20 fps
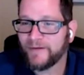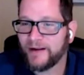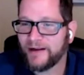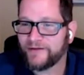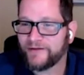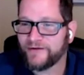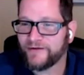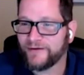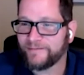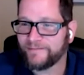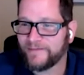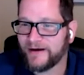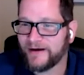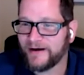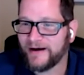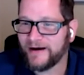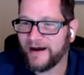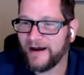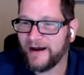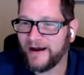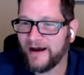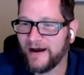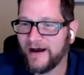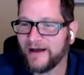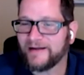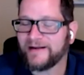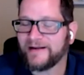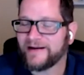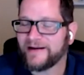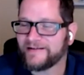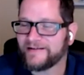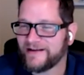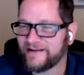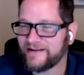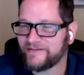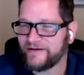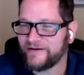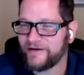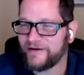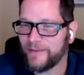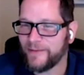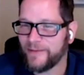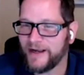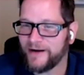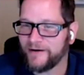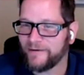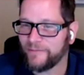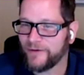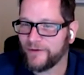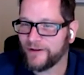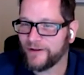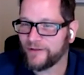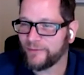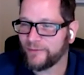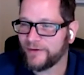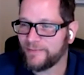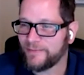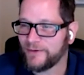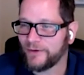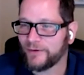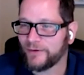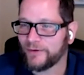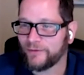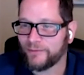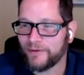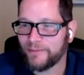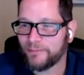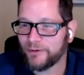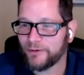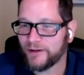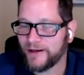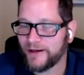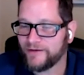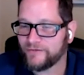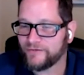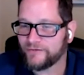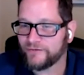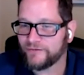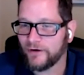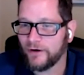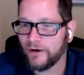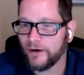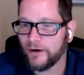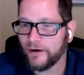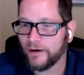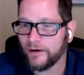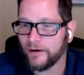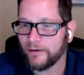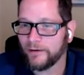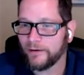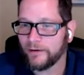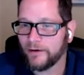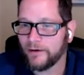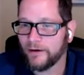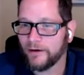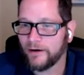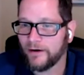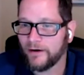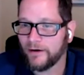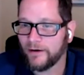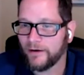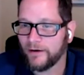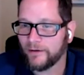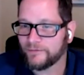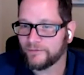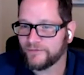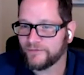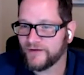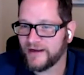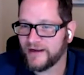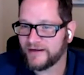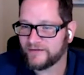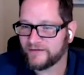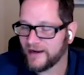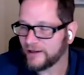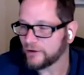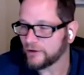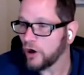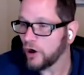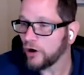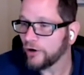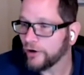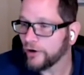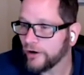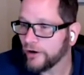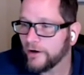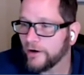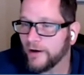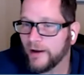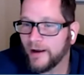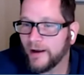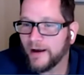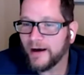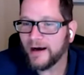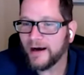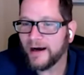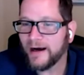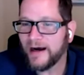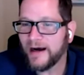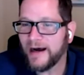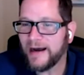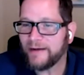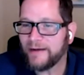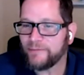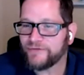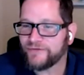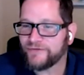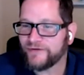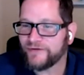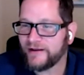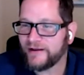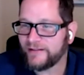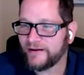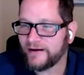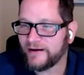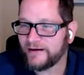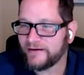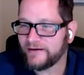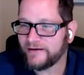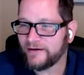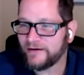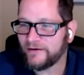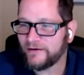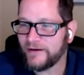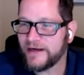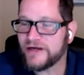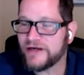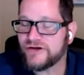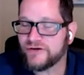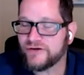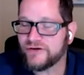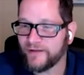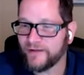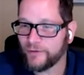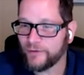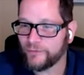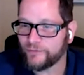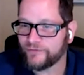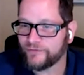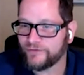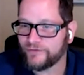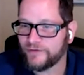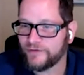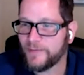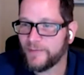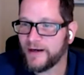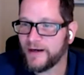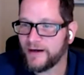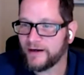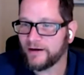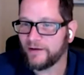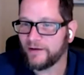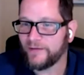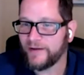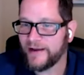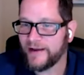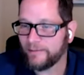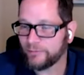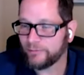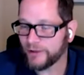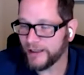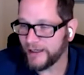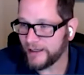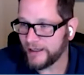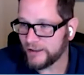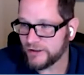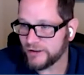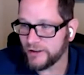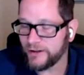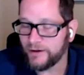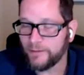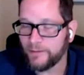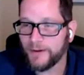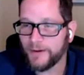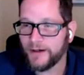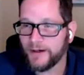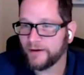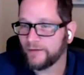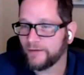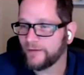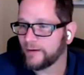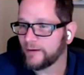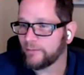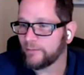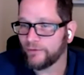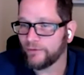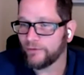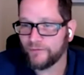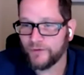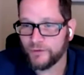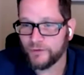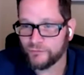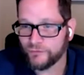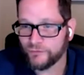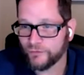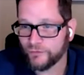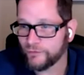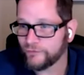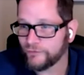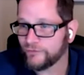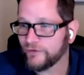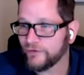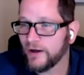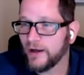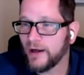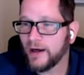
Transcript: It's a hotly contested debate on whether rebuild or replace take longer. I would say that, you know, each of those, depending on the application, depending on the number of users,